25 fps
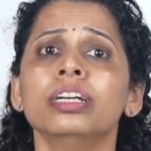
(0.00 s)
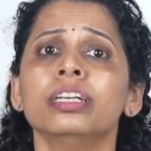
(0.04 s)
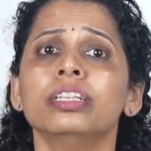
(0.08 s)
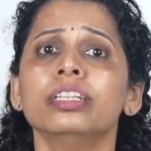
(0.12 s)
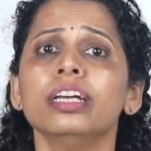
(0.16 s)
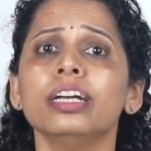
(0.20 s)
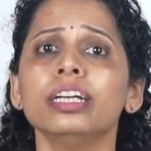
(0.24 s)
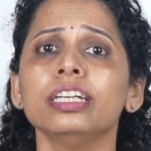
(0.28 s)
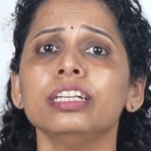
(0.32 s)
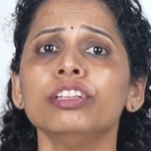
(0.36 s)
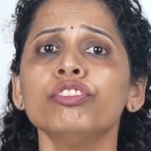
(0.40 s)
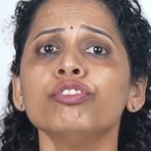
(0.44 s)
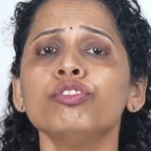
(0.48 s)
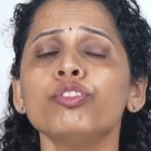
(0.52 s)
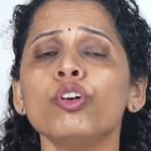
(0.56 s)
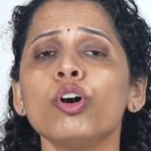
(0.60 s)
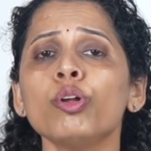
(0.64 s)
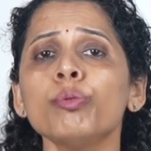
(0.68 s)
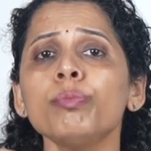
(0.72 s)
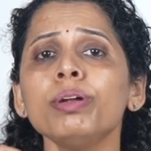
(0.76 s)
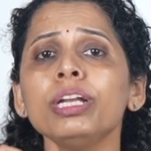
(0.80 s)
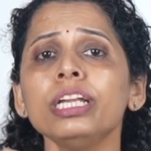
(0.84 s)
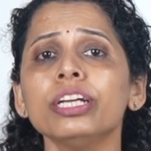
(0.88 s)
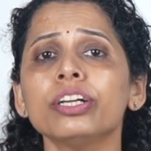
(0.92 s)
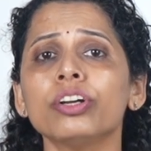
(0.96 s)
The
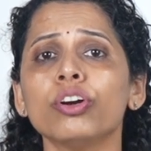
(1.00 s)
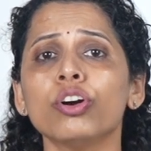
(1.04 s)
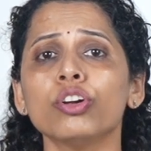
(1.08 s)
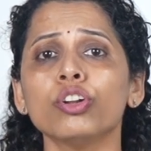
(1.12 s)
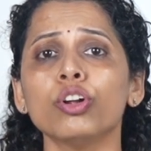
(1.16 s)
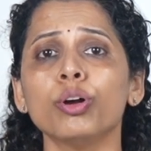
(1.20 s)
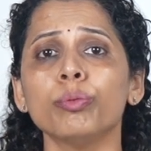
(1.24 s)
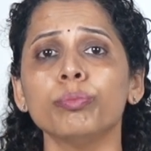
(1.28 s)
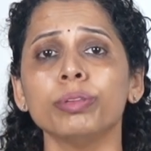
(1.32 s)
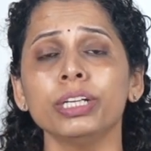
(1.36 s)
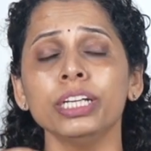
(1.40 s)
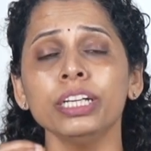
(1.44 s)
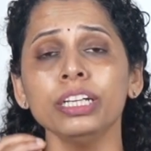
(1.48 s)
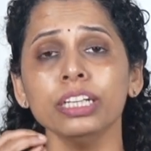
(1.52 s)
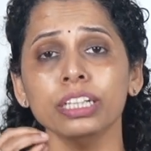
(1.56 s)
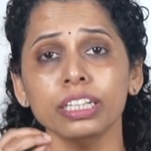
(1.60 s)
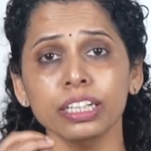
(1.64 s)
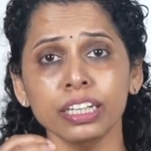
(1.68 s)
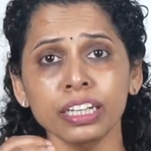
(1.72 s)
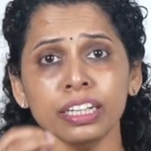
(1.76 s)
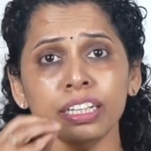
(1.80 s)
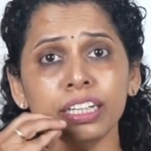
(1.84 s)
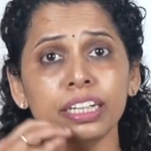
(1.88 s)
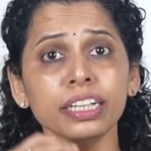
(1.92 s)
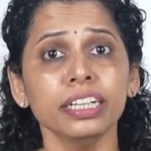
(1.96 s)
informal economy
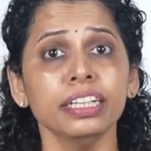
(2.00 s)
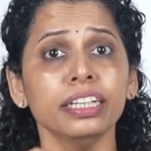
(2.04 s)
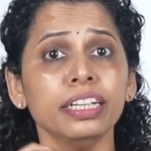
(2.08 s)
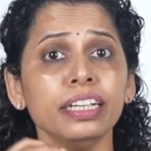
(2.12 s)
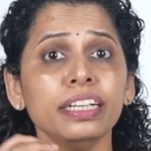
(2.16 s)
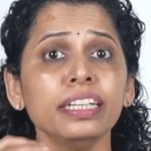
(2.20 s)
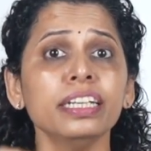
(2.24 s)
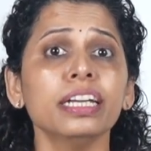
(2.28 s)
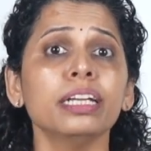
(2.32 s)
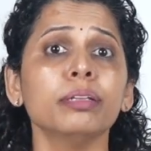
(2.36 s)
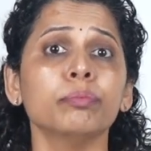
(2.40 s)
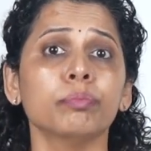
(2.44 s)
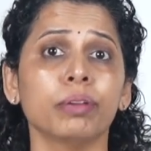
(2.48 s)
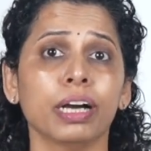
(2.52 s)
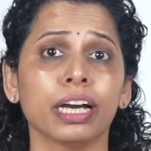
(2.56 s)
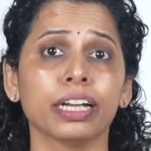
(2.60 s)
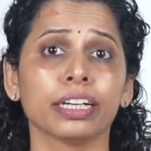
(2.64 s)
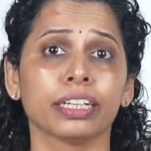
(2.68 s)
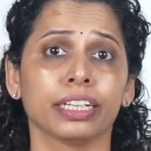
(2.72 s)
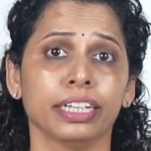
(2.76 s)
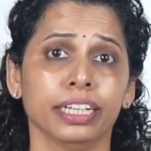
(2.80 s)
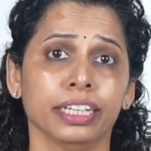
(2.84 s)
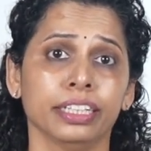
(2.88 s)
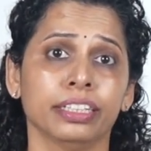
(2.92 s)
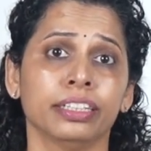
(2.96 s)
in Indian
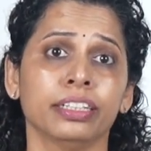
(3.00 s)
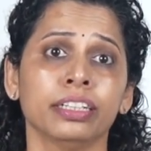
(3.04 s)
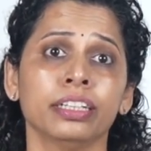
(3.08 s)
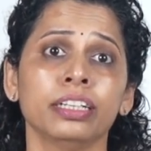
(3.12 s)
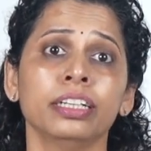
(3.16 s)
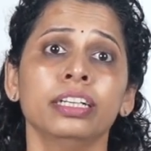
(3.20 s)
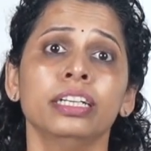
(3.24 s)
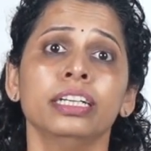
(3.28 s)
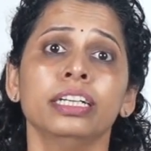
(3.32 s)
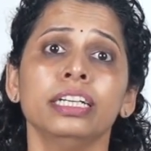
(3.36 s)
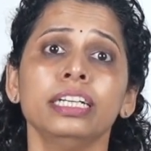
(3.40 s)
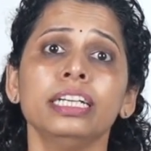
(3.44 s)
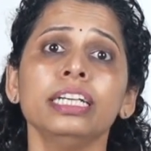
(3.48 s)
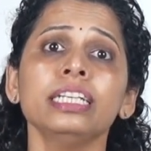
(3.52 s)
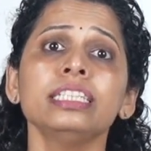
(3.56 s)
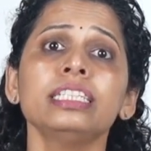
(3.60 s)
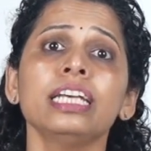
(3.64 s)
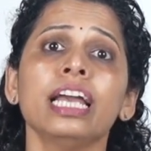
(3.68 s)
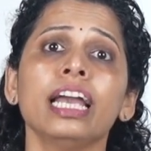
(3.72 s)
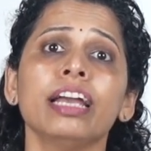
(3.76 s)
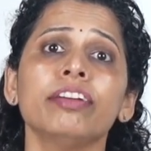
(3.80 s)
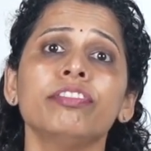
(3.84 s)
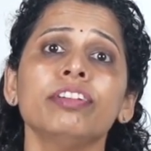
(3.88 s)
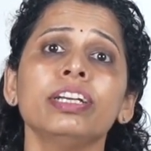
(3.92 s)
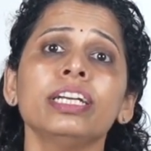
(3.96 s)
market is
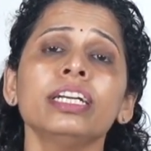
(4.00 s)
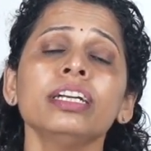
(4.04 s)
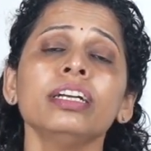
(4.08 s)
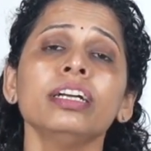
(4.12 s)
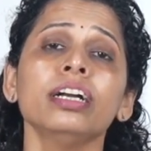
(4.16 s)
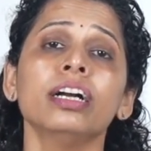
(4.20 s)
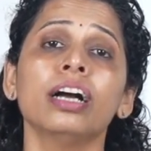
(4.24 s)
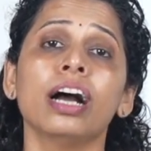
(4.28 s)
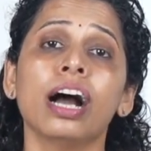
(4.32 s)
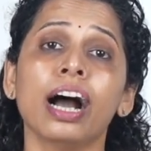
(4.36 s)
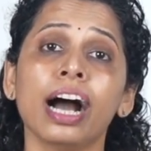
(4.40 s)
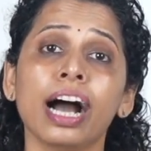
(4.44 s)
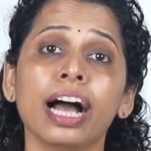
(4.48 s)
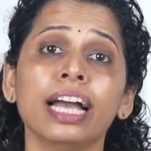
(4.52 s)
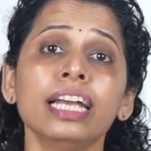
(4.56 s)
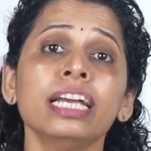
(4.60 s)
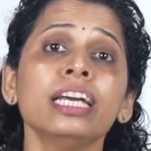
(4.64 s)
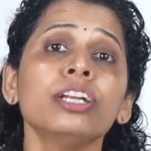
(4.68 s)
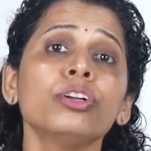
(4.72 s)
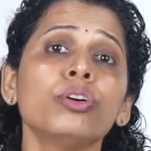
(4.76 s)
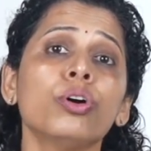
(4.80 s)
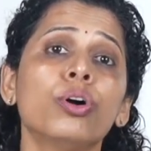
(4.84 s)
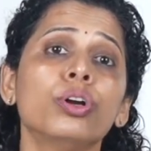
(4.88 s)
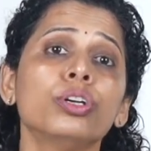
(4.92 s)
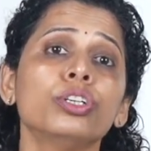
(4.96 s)
having
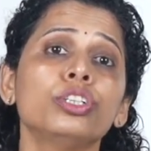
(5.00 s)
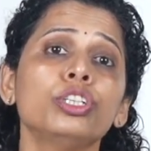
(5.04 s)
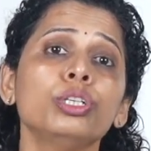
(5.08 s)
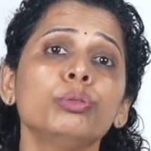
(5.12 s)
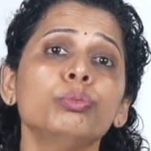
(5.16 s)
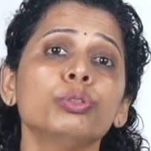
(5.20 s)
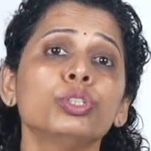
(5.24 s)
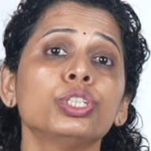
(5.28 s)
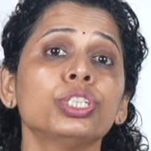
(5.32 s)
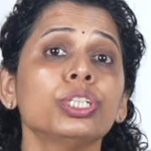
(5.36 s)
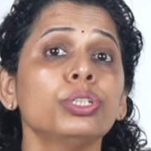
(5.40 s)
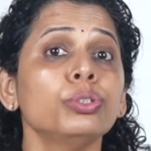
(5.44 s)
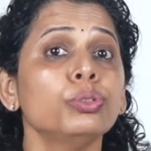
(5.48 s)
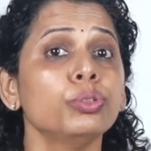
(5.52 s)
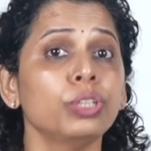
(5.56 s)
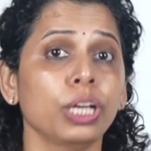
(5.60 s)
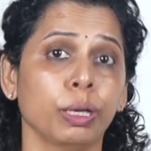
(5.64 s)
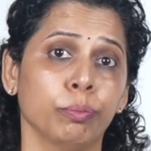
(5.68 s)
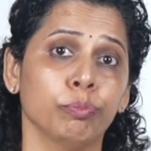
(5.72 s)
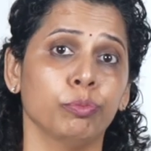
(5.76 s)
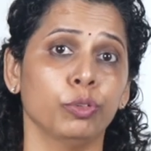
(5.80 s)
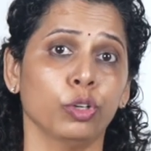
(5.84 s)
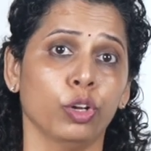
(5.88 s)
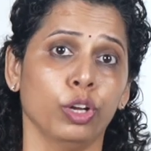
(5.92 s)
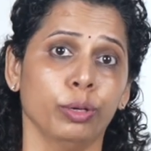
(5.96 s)
higher contribution to
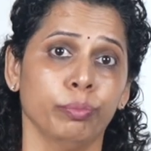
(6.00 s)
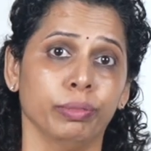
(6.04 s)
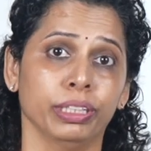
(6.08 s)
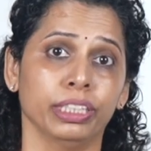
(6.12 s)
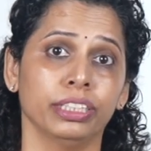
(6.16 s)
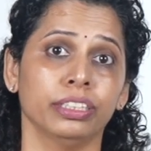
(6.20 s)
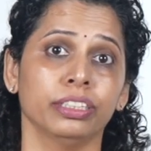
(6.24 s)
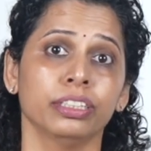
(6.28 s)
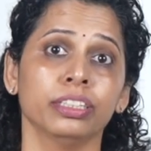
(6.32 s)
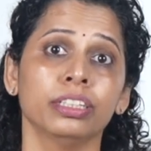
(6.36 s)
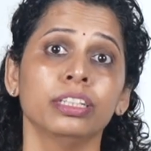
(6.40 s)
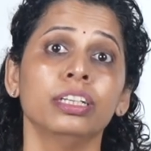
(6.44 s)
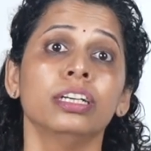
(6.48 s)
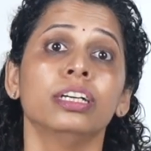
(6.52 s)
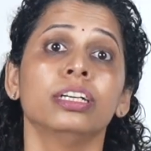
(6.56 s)
employment.